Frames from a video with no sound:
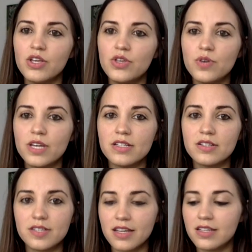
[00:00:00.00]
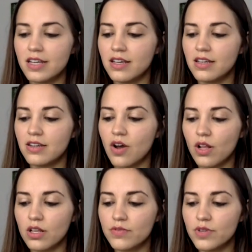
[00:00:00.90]
You can send in
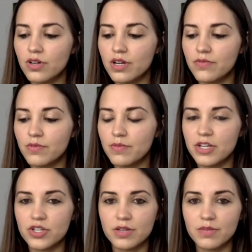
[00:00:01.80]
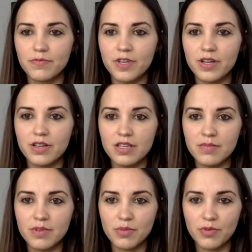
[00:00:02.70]
all of your information via
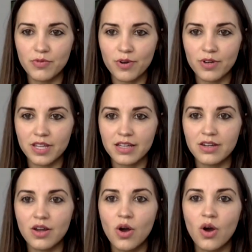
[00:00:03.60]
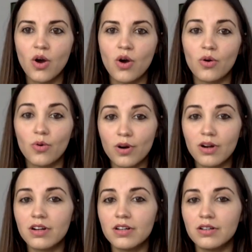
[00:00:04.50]
email before then,
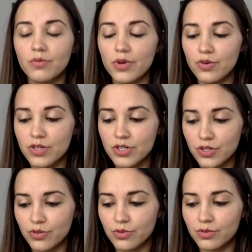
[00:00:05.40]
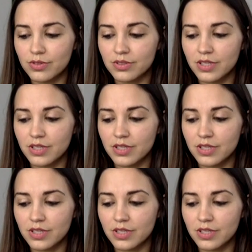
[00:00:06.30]
or what you can do